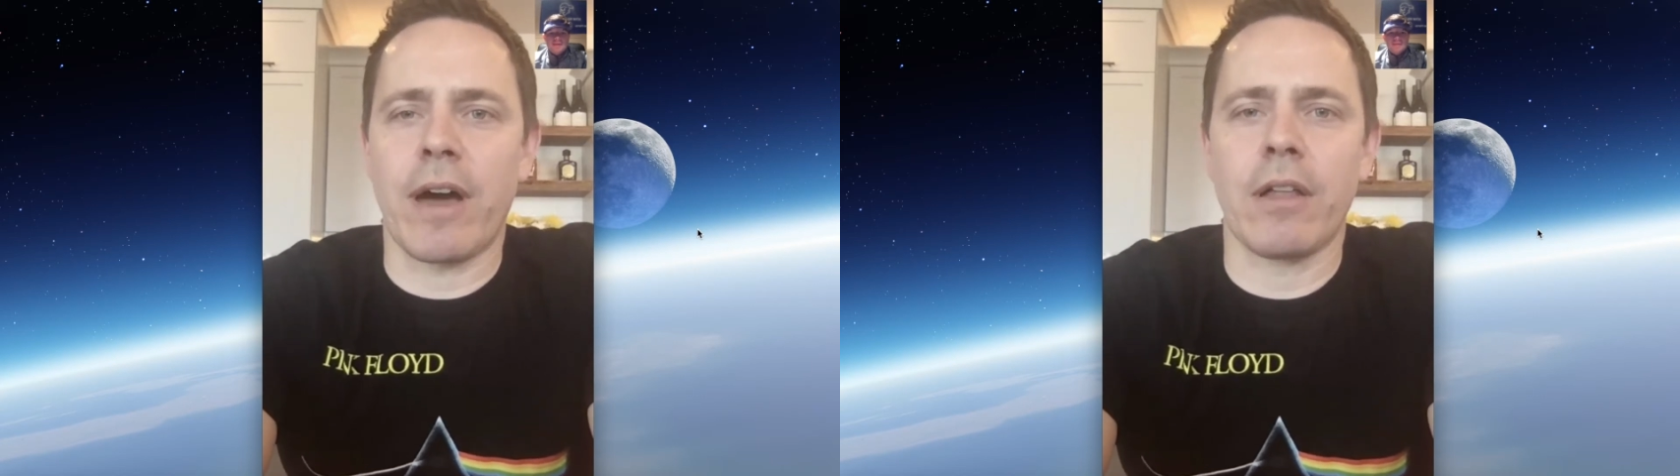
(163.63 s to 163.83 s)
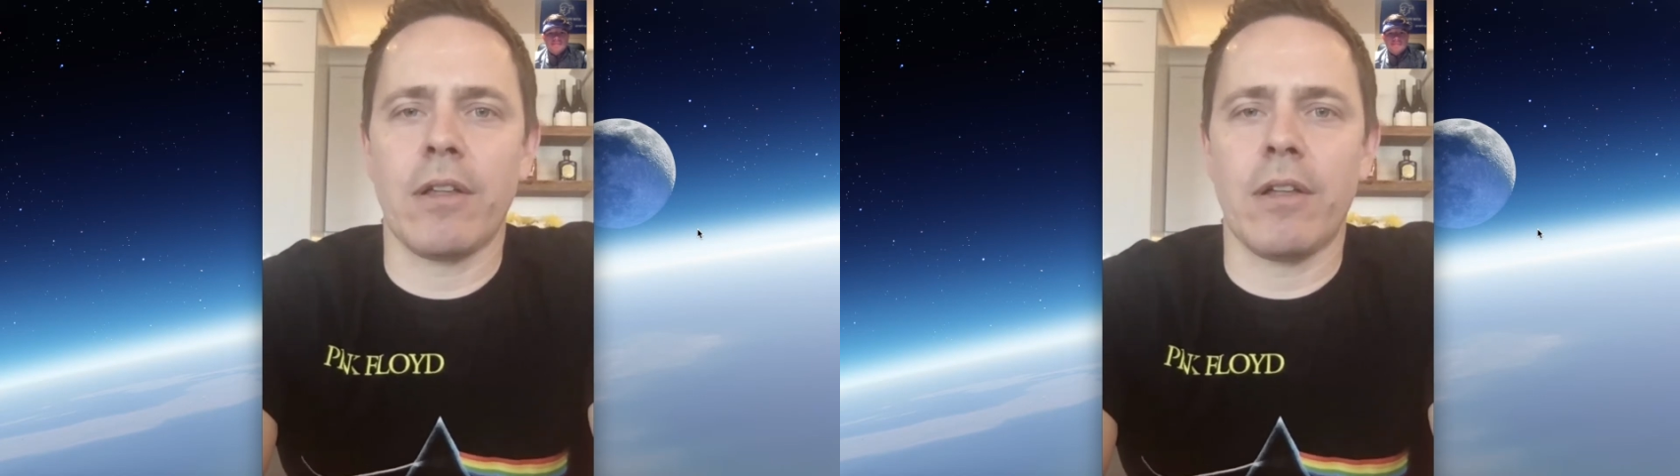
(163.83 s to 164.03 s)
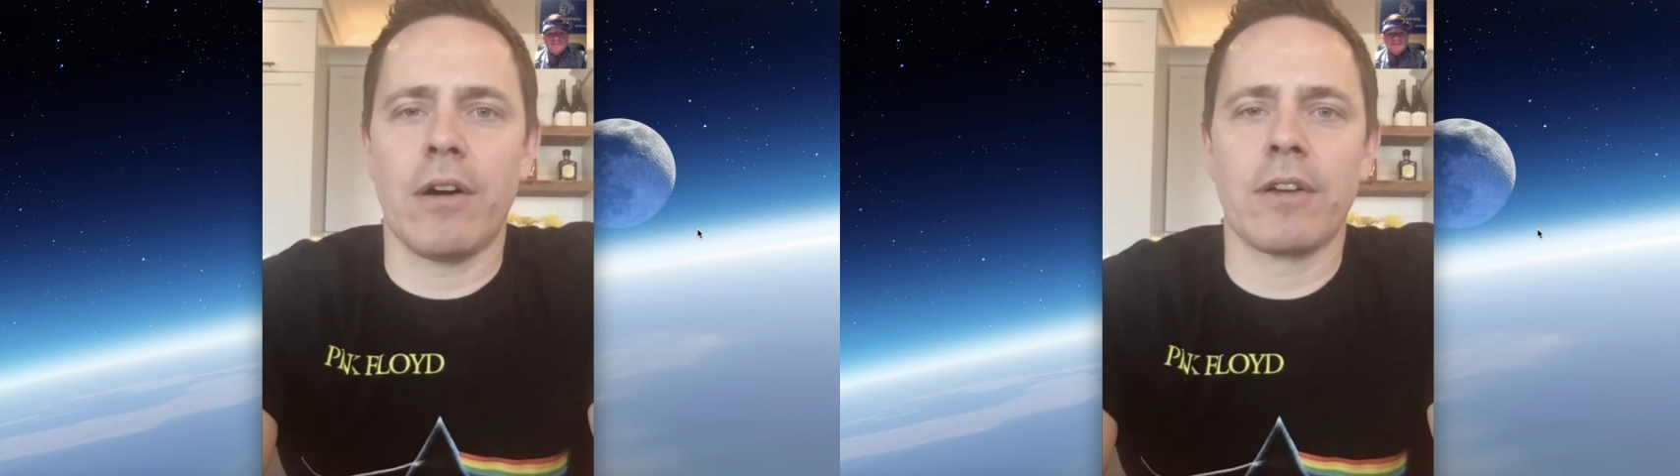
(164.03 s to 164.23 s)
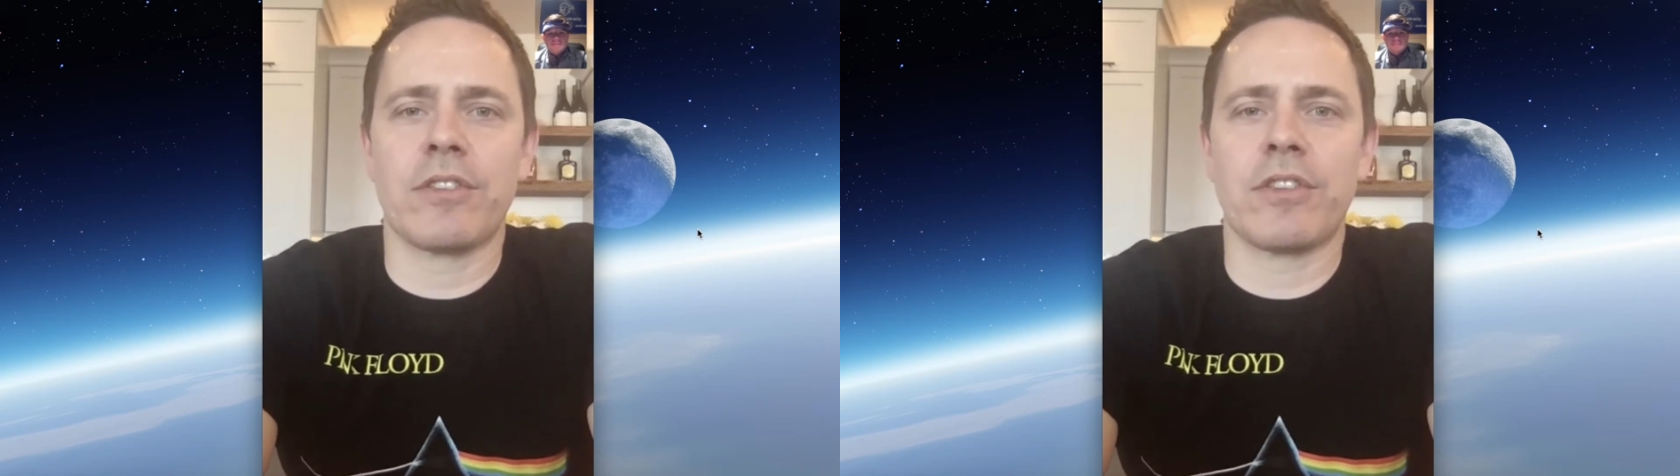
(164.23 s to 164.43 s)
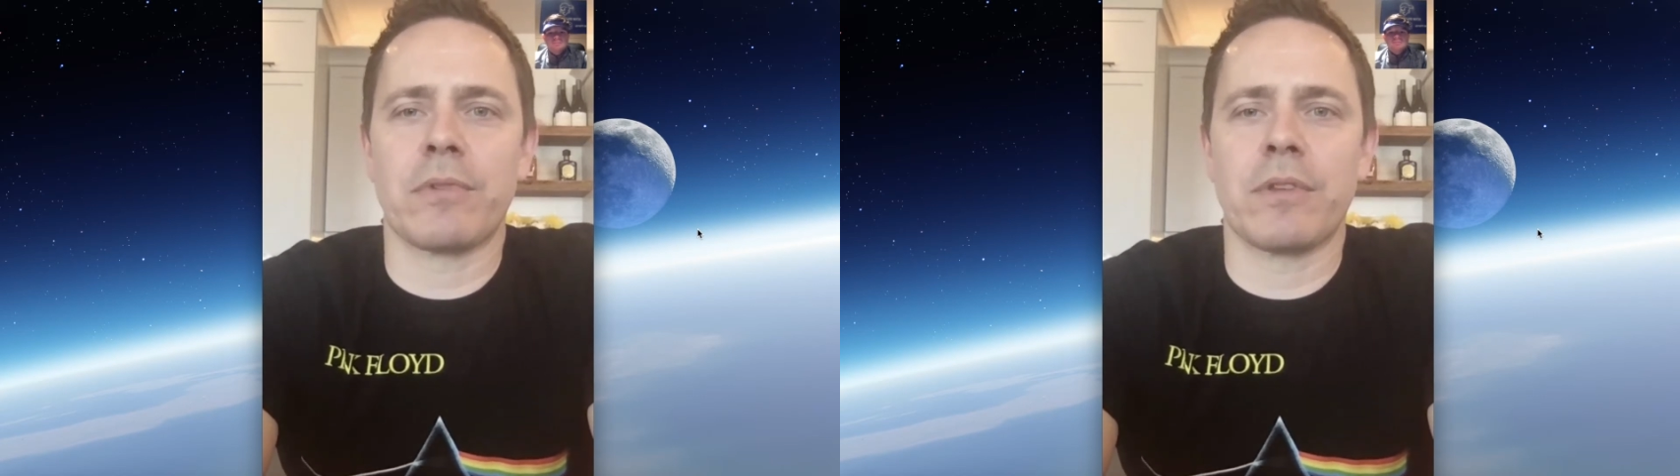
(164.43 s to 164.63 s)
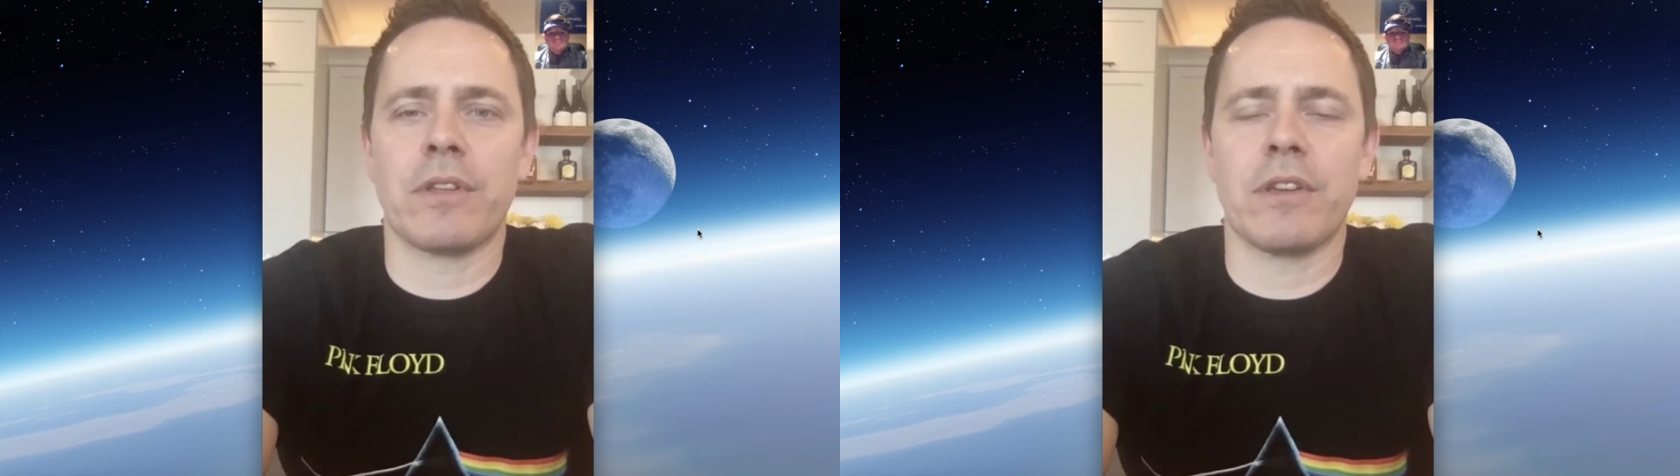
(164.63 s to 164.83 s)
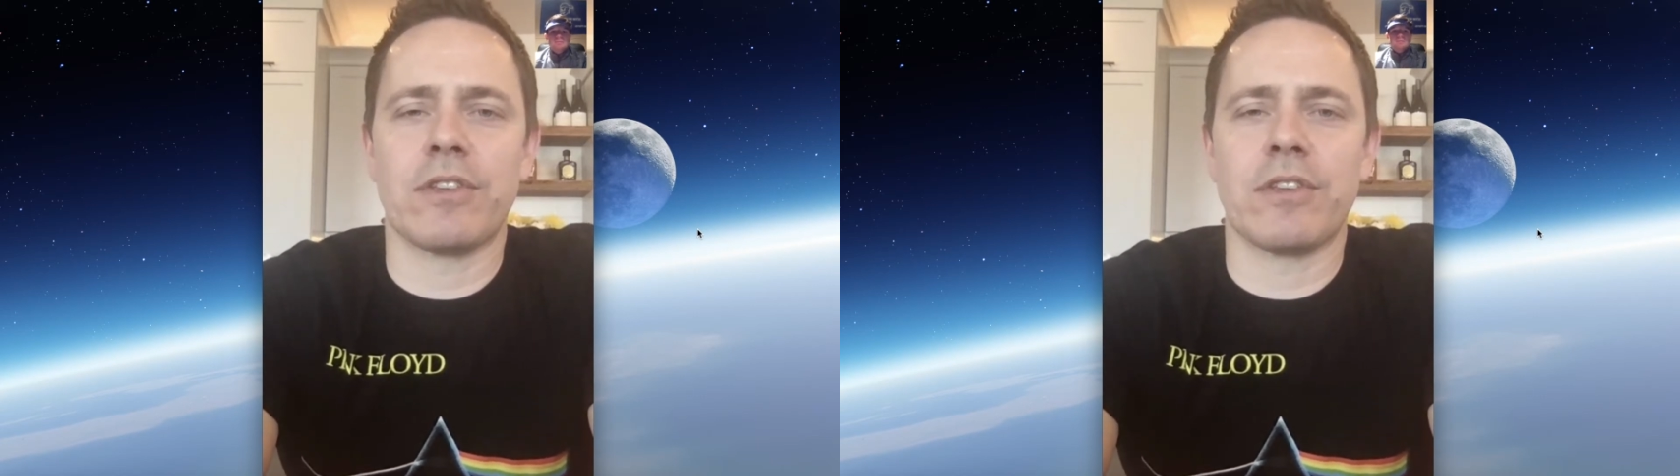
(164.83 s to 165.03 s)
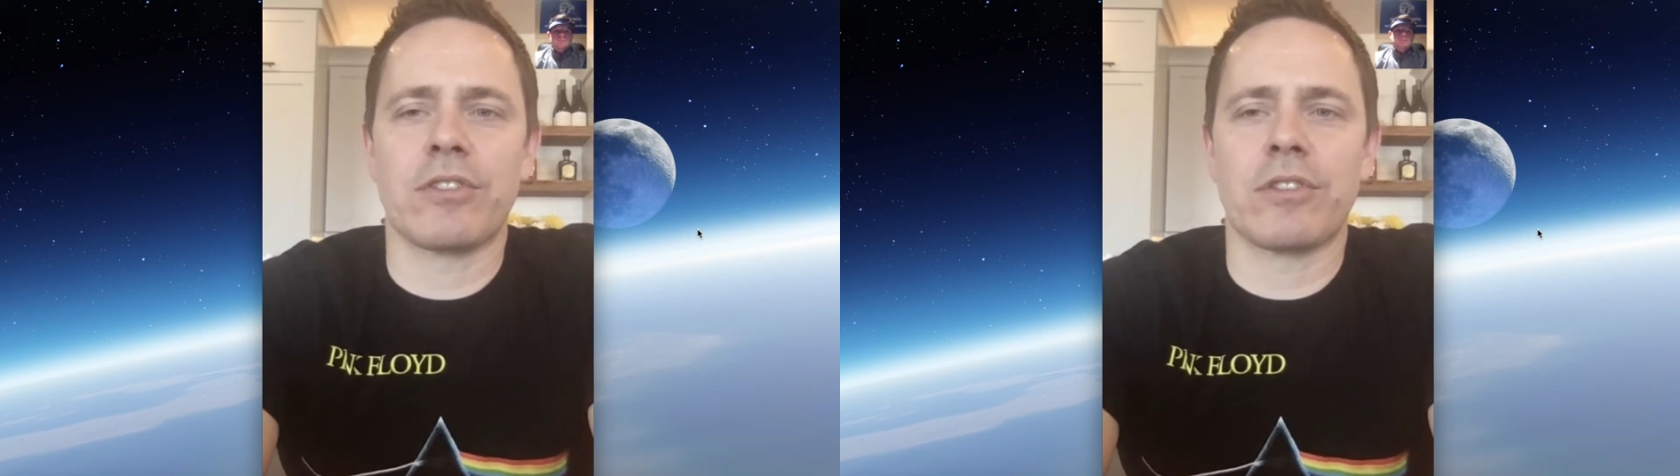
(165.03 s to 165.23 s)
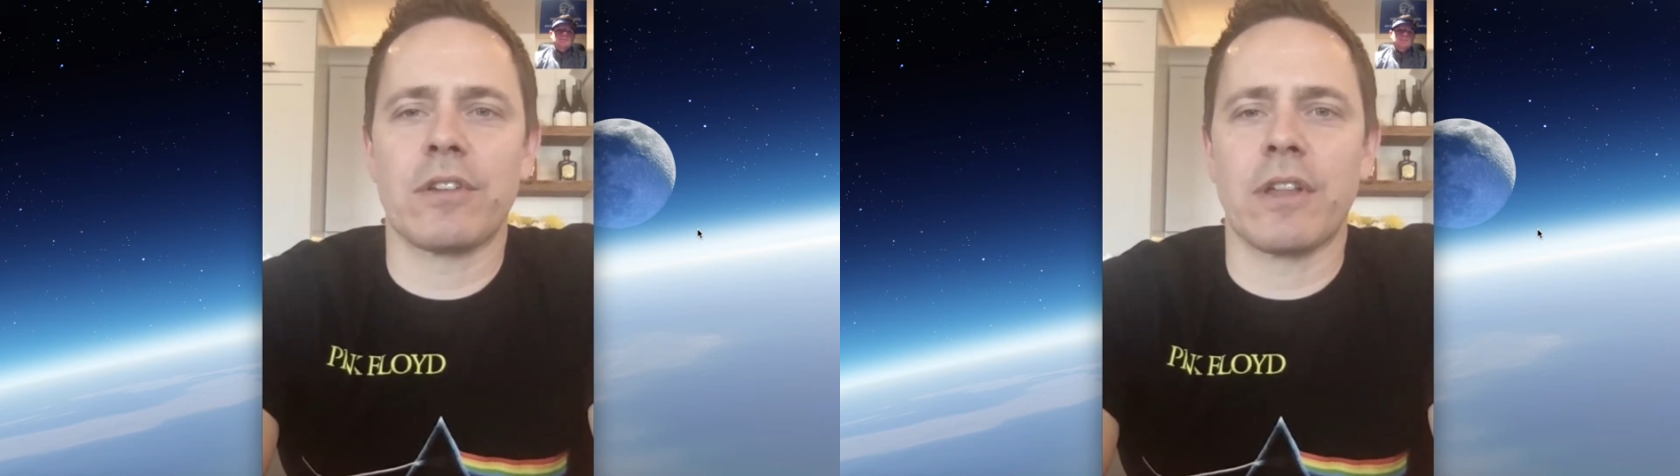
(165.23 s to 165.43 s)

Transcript: How long is this